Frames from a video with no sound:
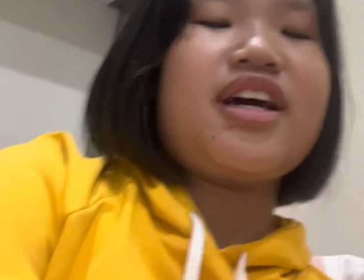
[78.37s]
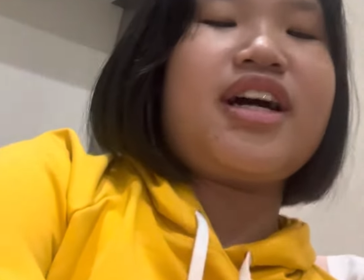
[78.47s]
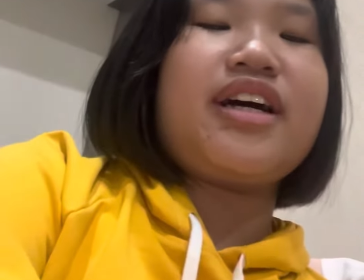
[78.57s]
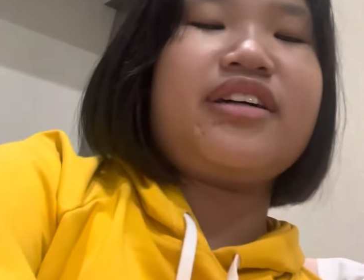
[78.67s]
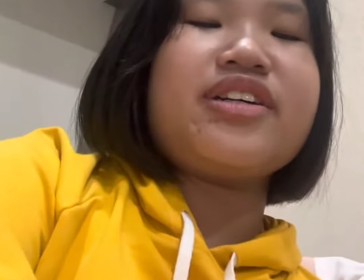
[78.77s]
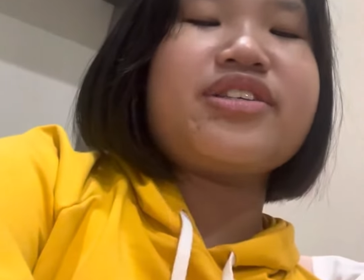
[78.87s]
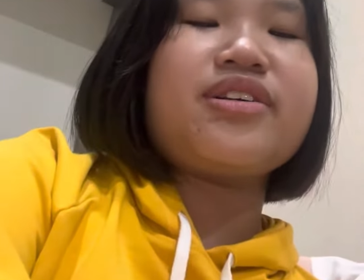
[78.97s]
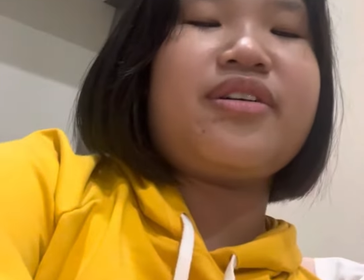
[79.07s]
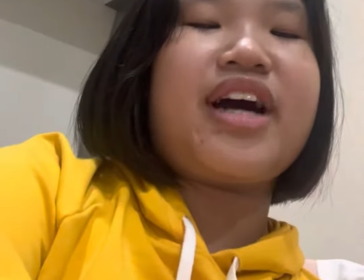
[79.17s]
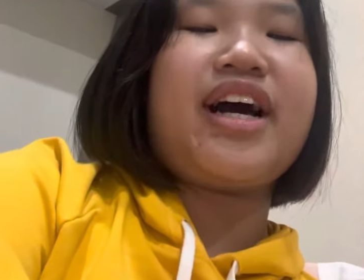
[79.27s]
I
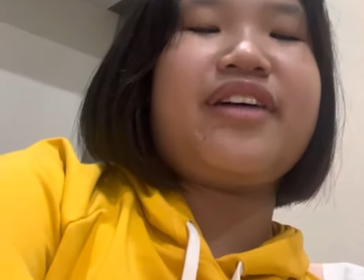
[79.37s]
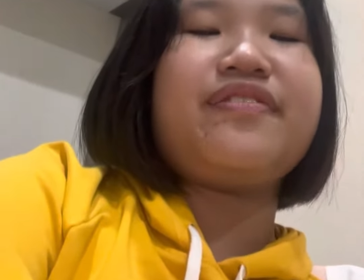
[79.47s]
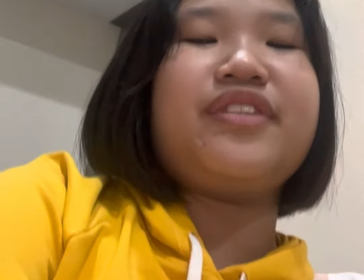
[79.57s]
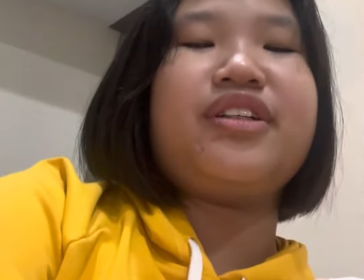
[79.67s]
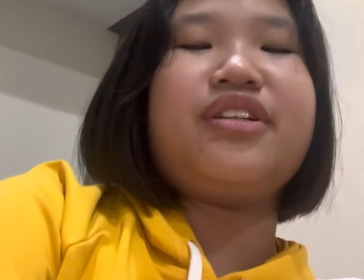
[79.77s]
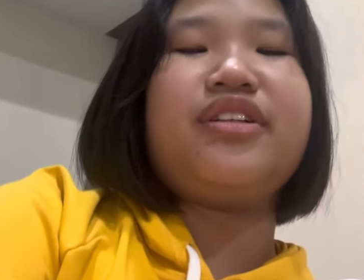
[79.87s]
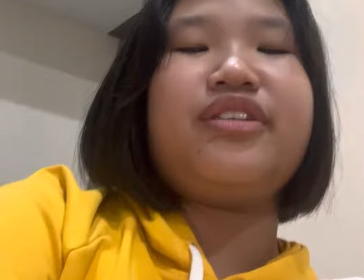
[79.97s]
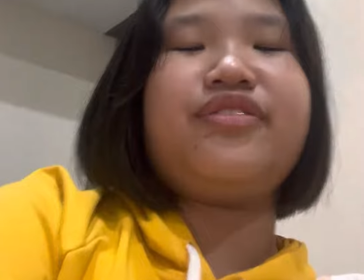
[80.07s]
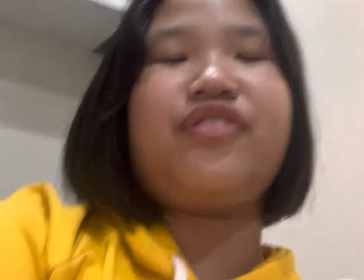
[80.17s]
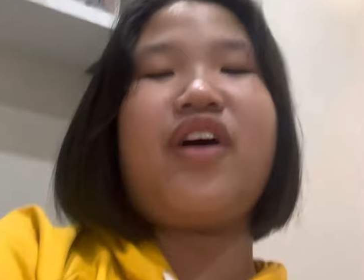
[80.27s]
also have
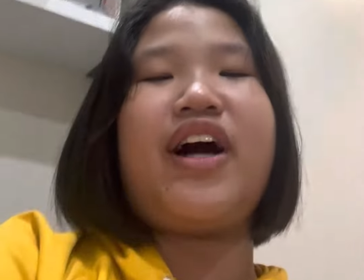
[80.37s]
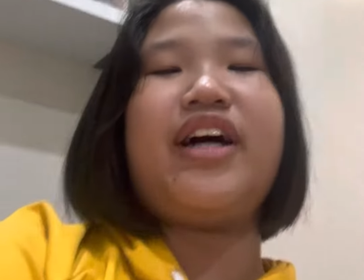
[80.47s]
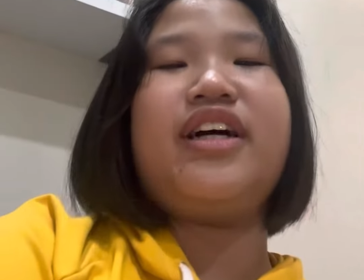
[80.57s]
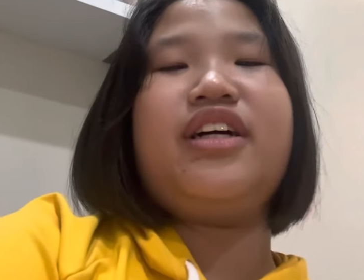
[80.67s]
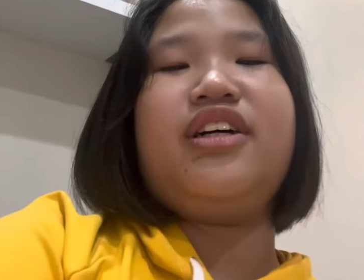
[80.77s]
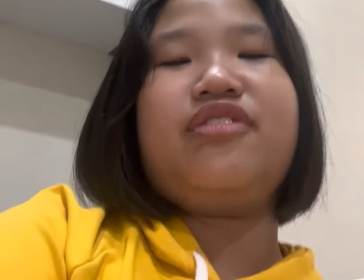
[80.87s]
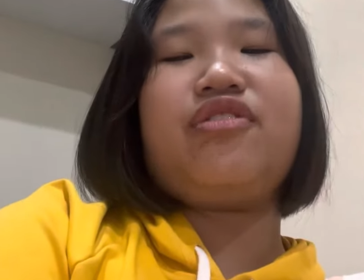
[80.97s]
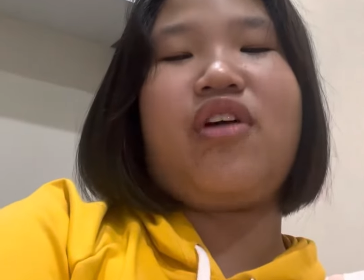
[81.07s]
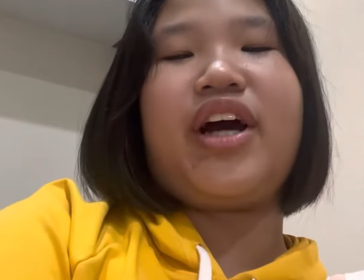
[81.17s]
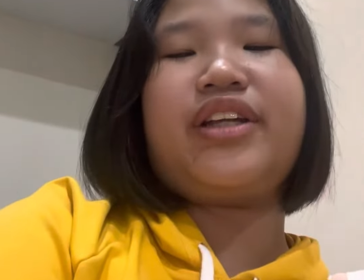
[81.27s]

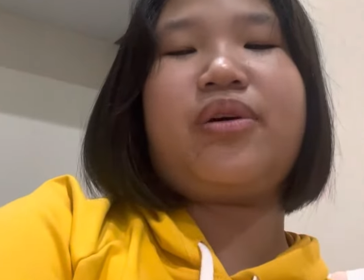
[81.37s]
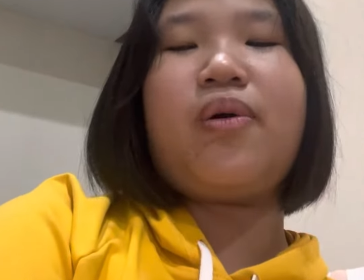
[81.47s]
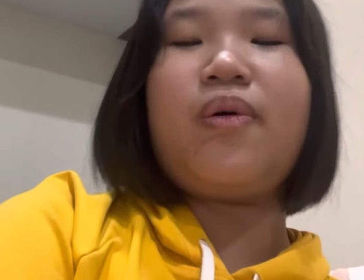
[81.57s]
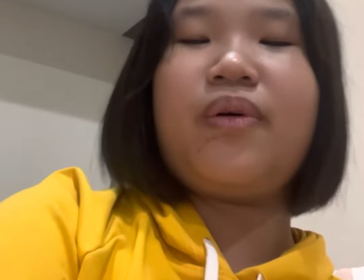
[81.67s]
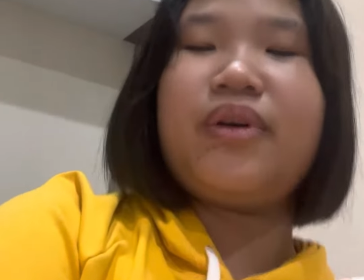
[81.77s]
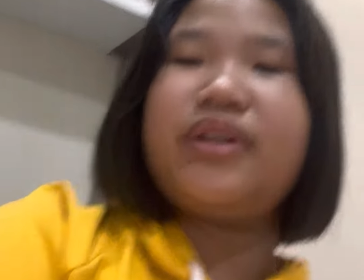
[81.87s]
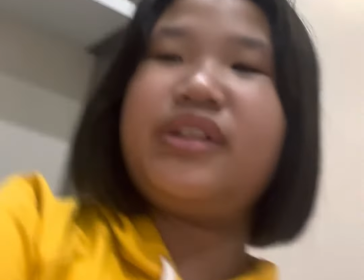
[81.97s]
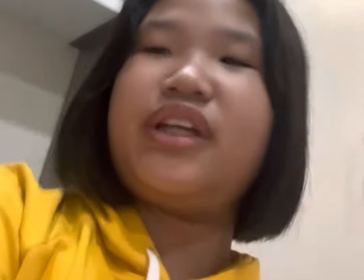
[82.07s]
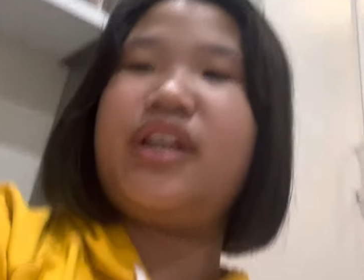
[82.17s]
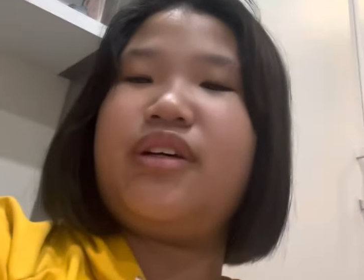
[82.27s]
fried corn
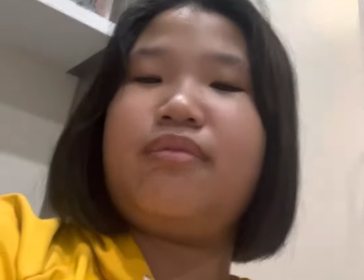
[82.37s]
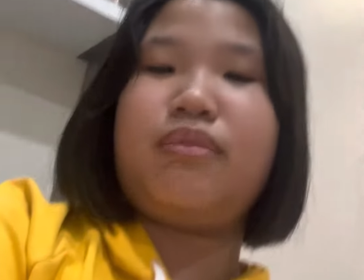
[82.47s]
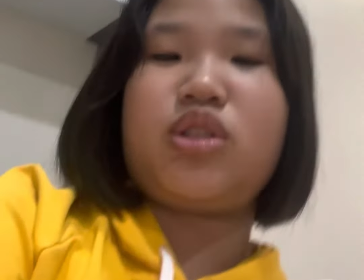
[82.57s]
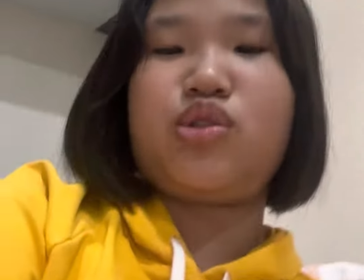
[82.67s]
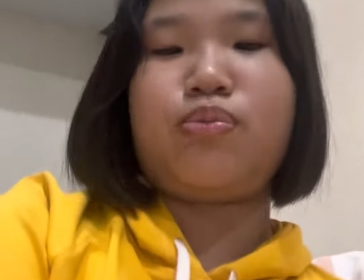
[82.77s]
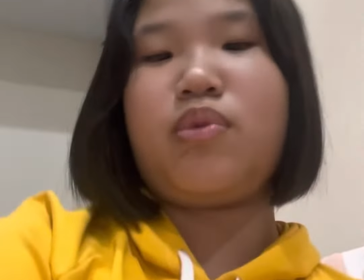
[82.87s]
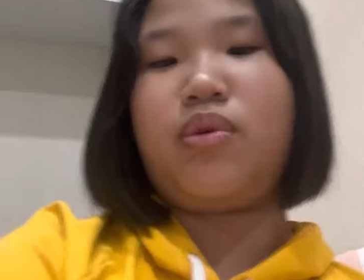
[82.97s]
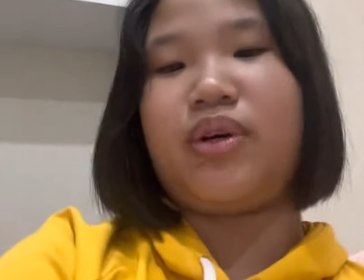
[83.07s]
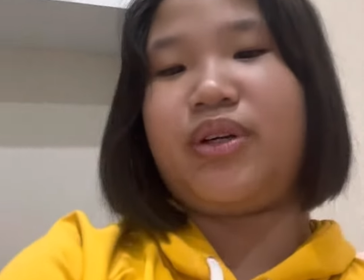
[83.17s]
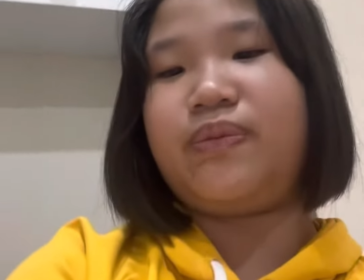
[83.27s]
and much
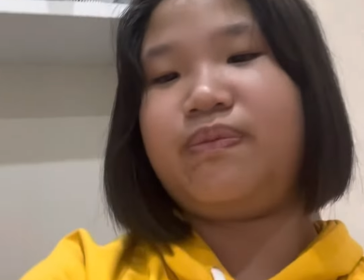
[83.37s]
more.